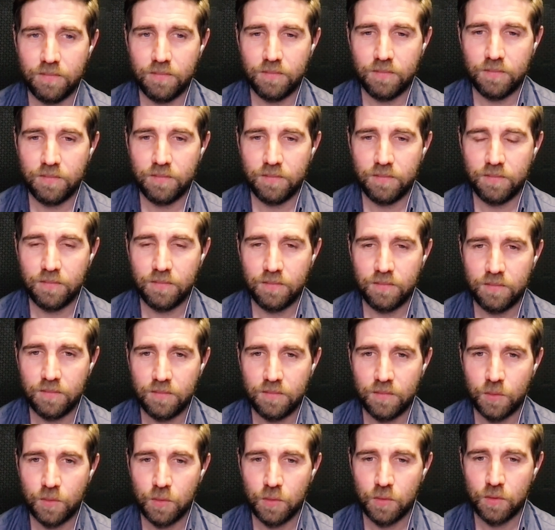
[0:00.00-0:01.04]

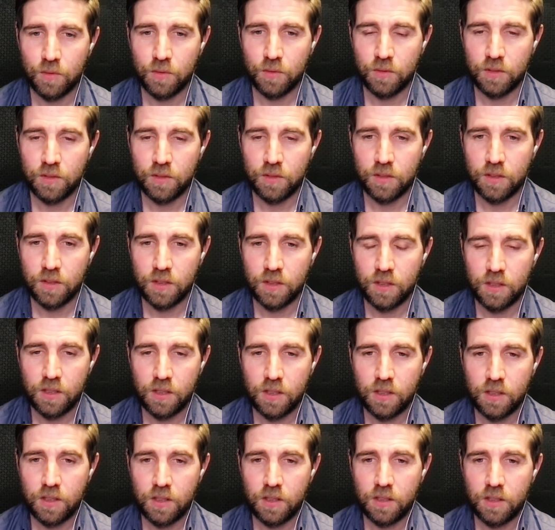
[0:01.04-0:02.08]

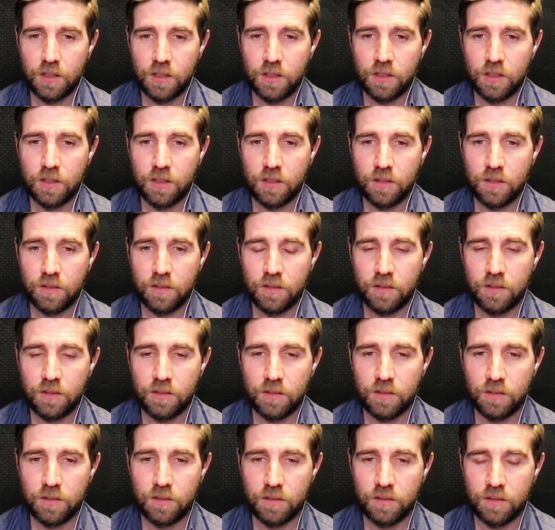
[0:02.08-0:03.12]

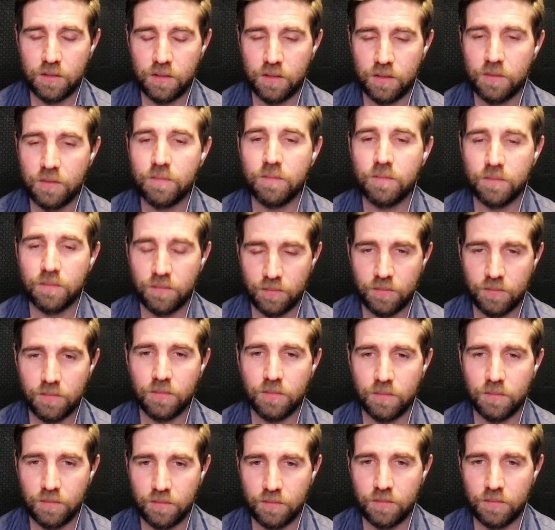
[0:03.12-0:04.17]

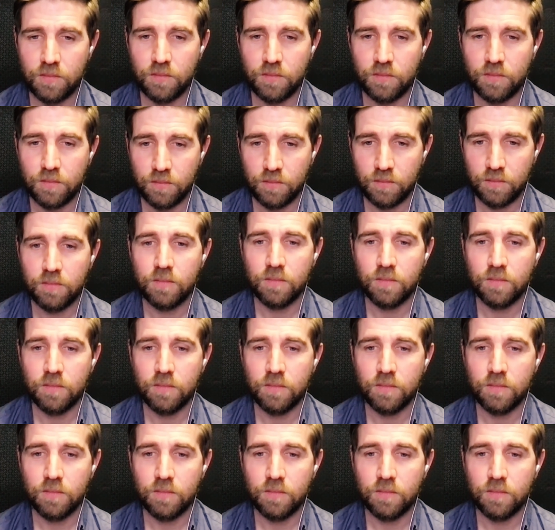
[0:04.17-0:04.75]
(not speaking)